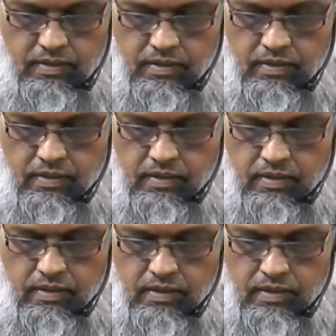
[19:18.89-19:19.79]

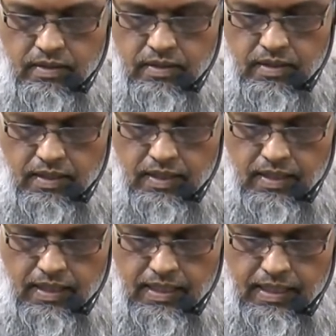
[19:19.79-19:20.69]
No one is speaking in this clip.